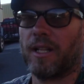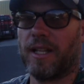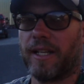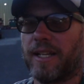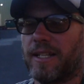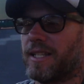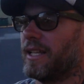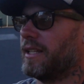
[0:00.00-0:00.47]

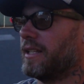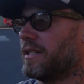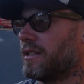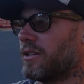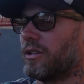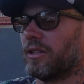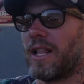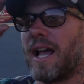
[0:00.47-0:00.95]
Like I said, this
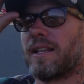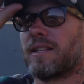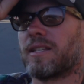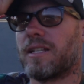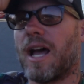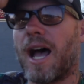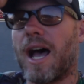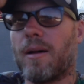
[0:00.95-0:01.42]
is our last
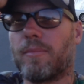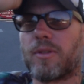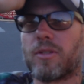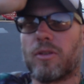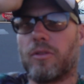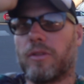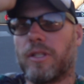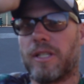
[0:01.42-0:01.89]
stop,
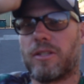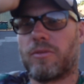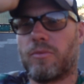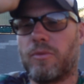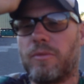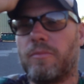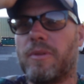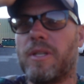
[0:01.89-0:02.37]
so this
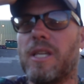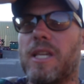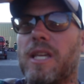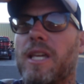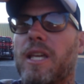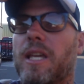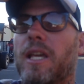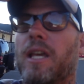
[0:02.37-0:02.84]
would
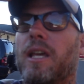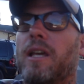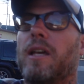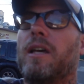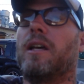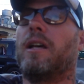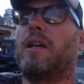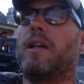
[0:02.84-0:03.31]
be
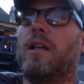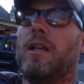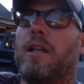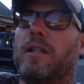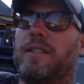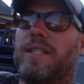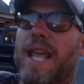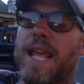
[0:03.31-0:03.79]

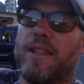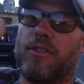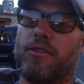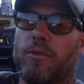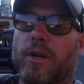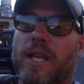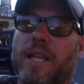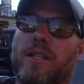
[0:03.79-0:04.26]
day
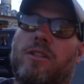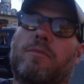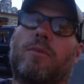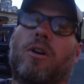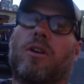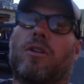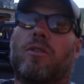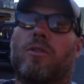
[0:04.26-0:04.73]
three.
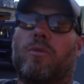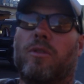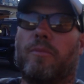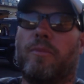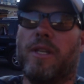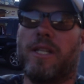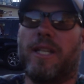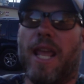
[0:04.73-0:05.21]
Tomorrow will
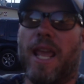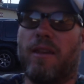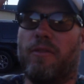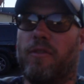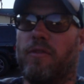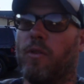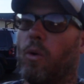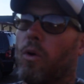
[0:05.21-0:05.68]
be day
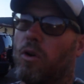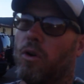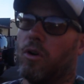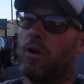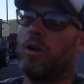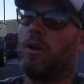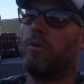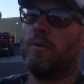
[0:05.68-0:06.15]

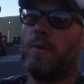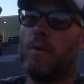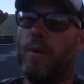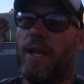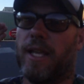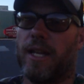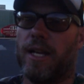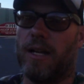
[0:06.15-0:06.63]
four. We'll be
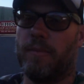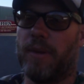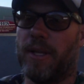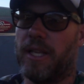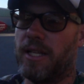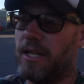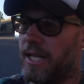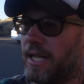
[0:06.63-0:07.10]
waking up
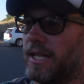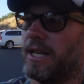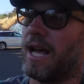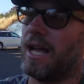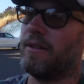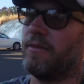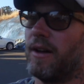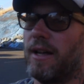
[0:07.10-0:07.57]
and hitting
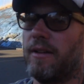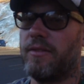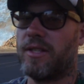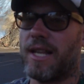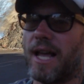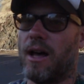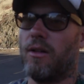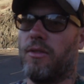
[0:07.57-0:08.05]
I-5
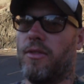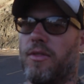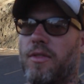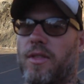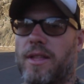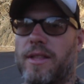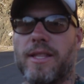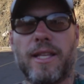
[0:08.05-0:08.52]

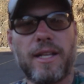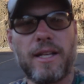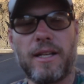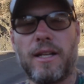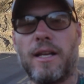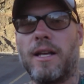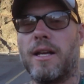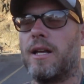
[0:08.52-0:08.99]
South and
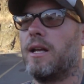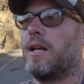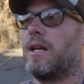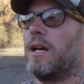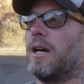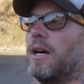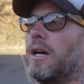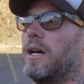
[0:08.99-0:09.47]
then
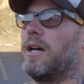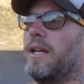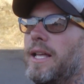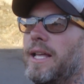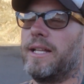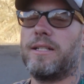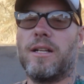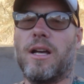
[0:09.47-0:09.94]
uh,
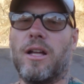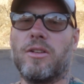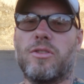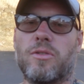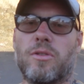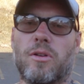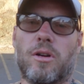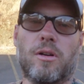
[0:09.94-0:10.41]
heading on
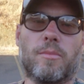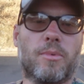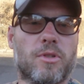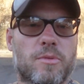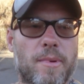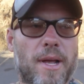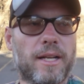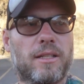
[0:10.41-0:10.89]
to our
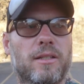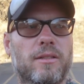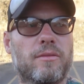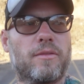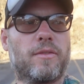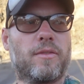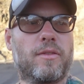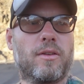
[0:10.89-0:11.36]

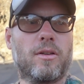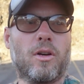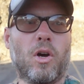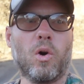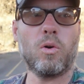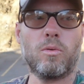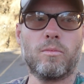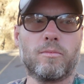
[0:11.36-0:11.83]
prospective
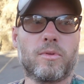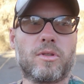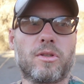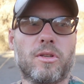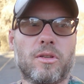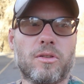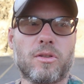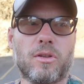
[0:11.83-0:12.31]
homes.
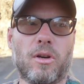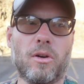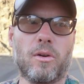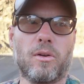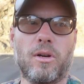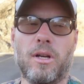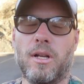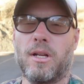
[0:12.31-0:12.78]

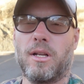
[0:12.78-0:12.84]
So